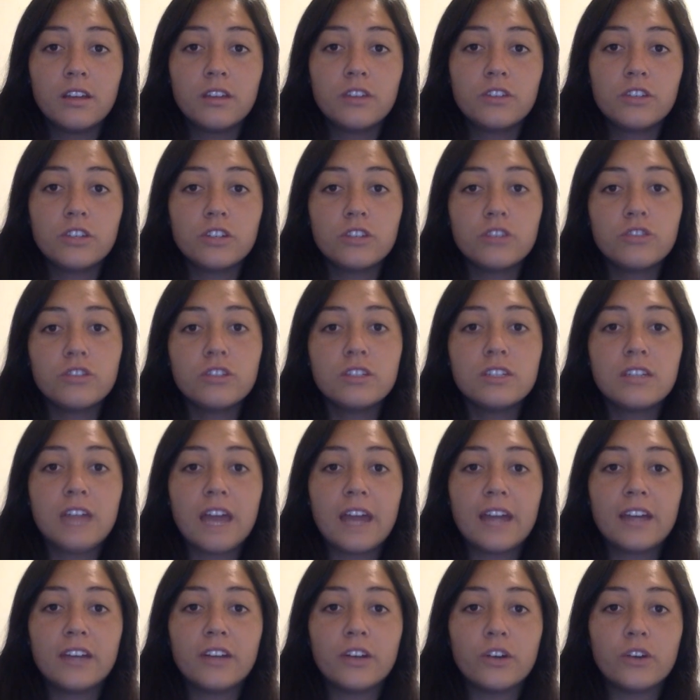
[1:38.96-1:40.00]
Children
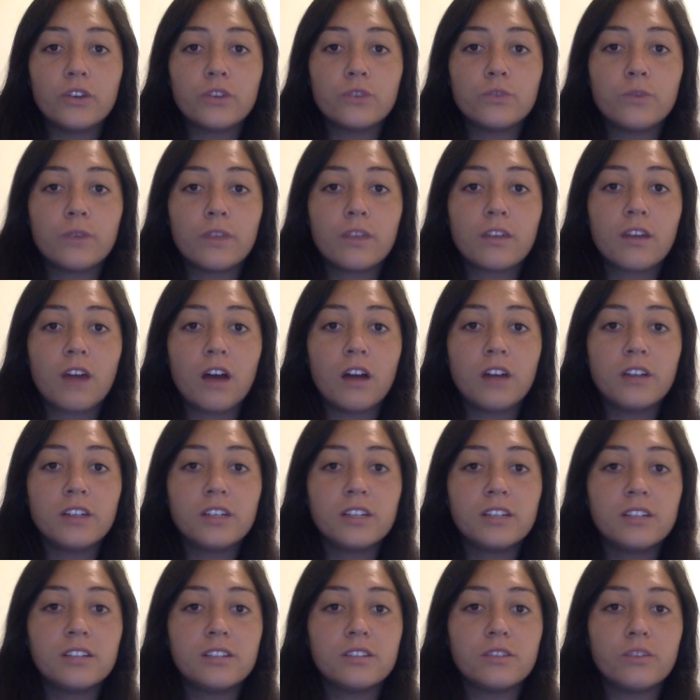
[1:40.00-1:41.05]
diagnosed with
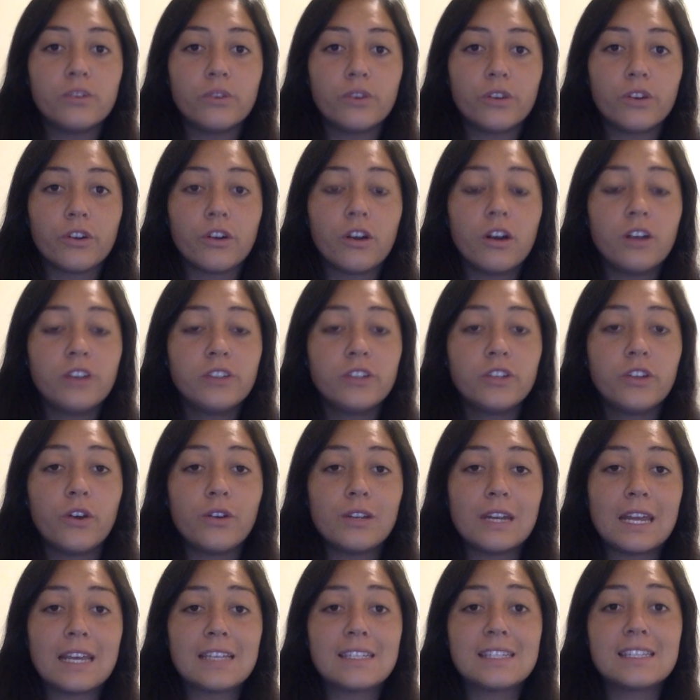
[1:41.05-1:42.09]
conduct disorder, also
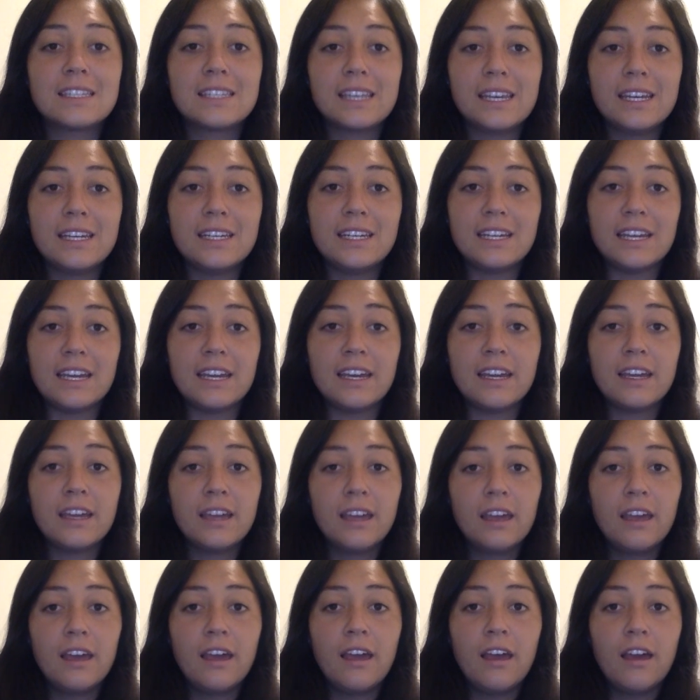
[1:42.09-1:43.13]
known as CD,
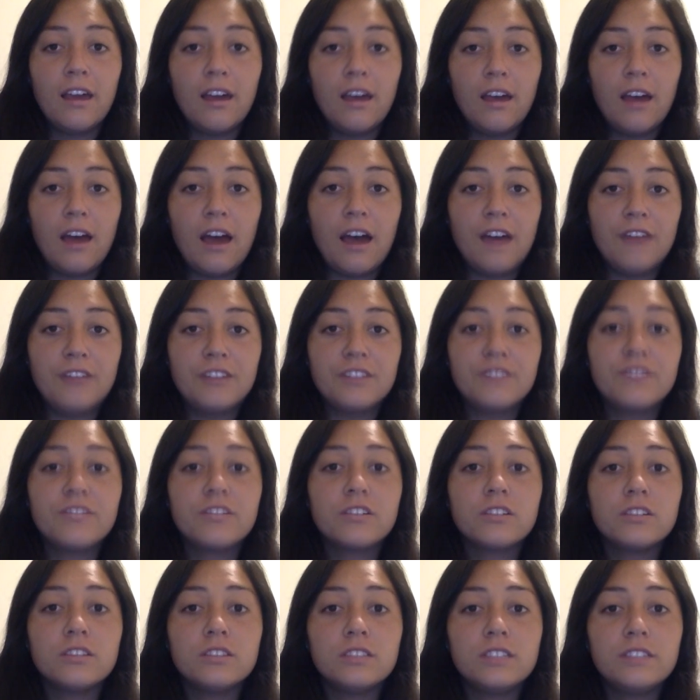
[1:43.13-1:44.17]
have
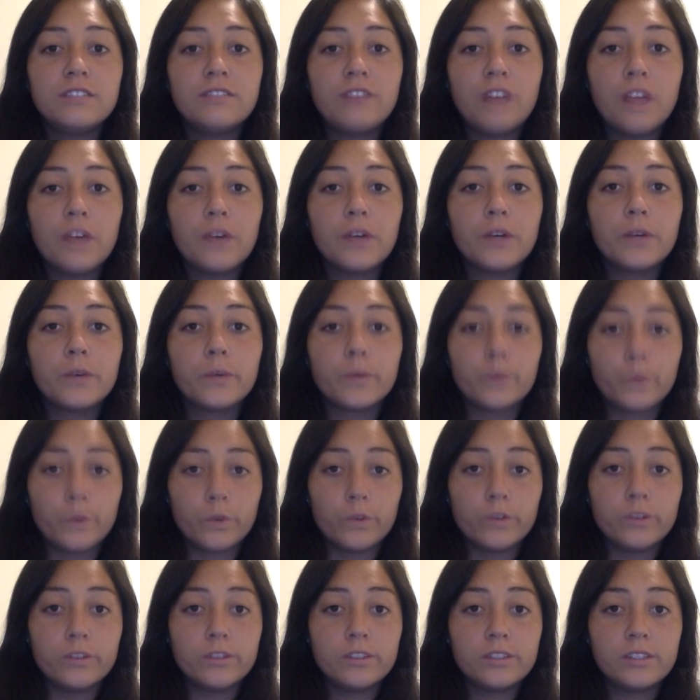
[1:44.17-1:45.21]
difficulty following
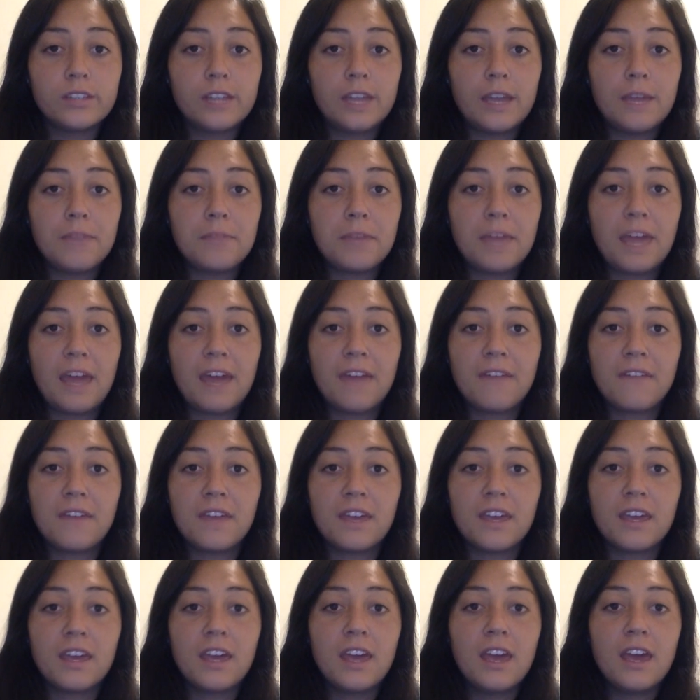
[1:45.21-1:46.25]
rules and
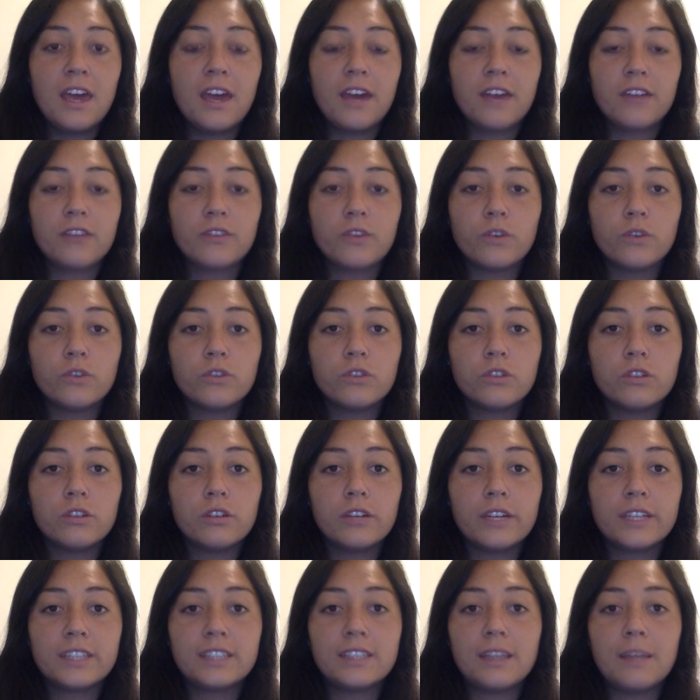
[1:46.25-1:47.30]
behaving in a socially
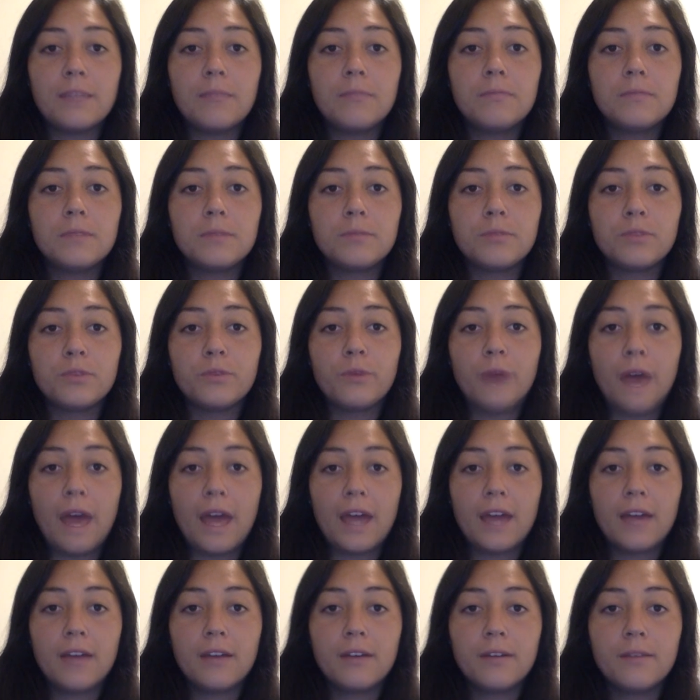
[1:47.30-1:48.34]
acceptable
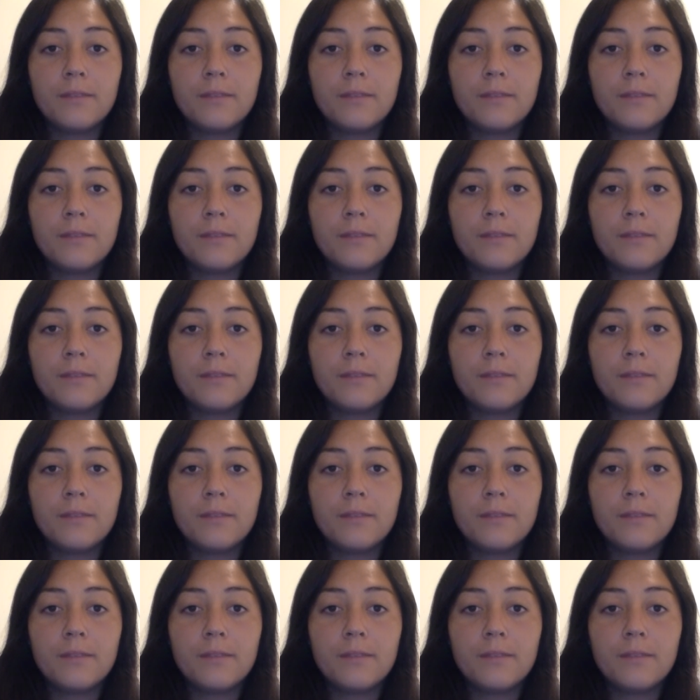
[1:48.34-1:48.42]
way.